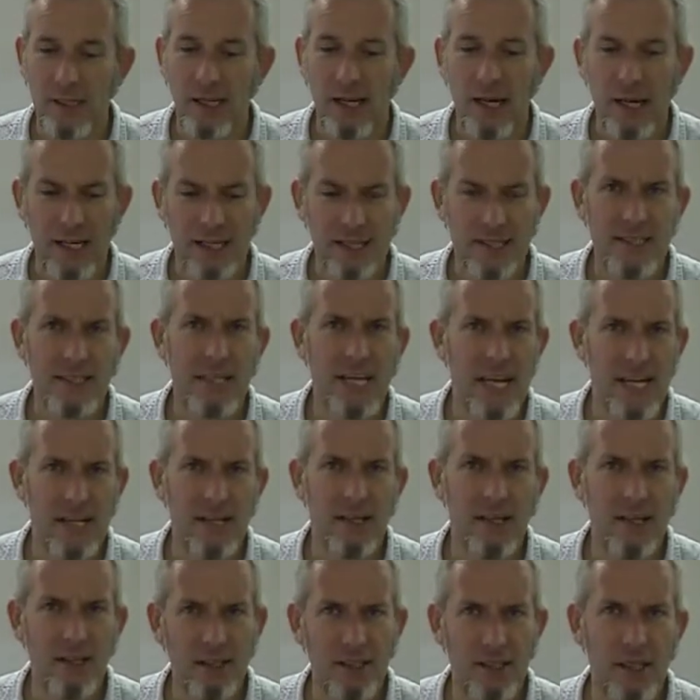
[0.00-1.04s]
I said
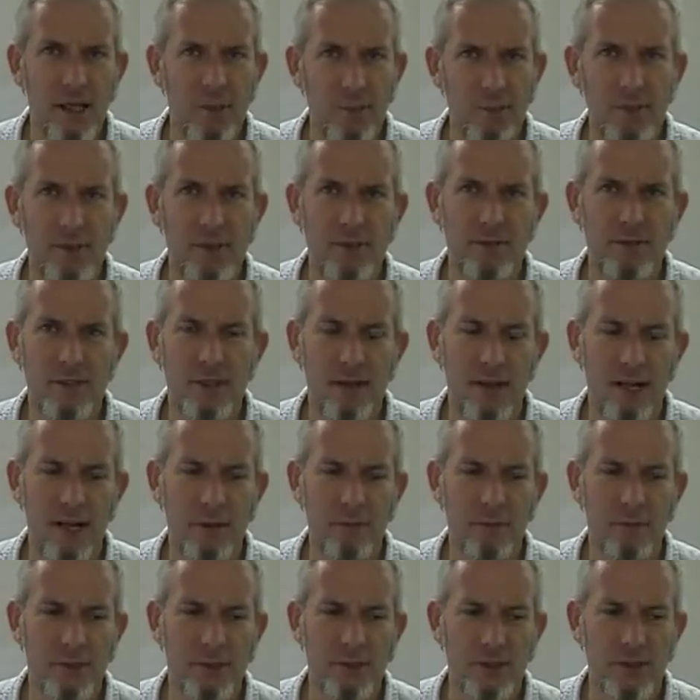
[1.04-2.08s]
a couple of
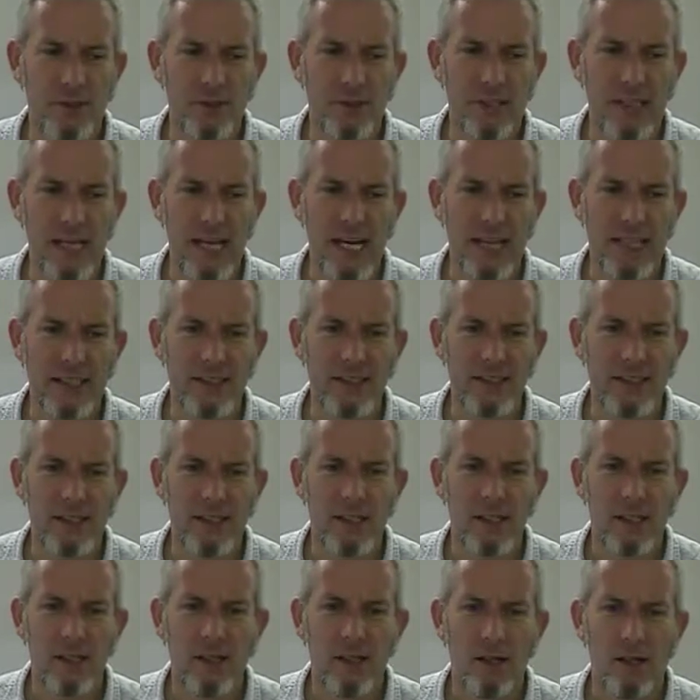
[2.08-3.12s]
times that
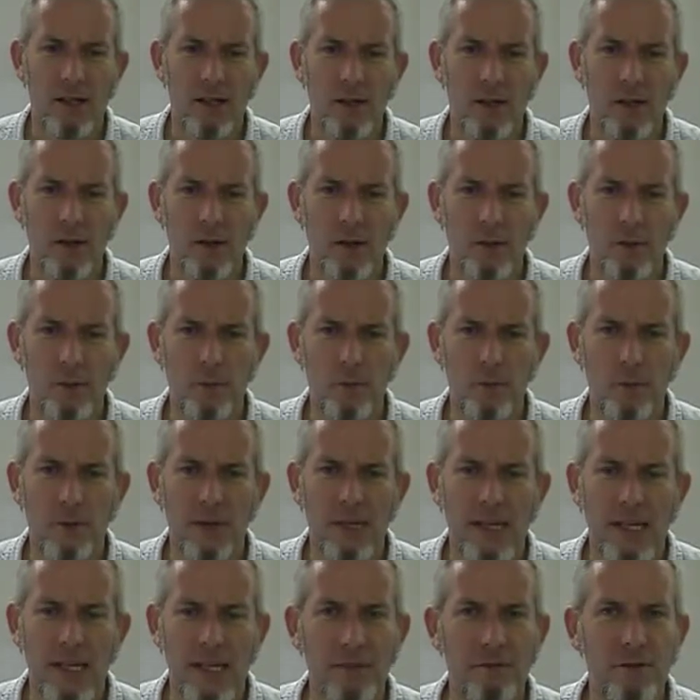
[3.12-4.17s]
um,
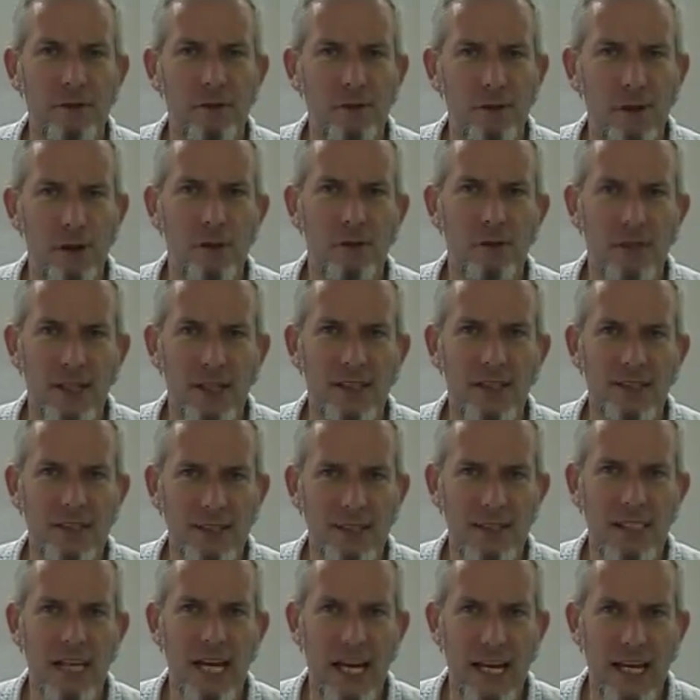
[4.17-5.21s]
if you don't
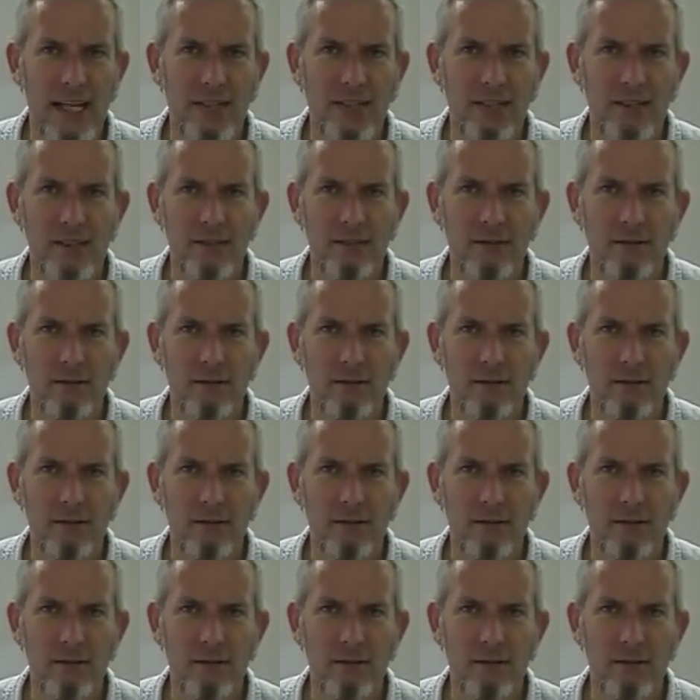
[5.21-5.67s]
understand,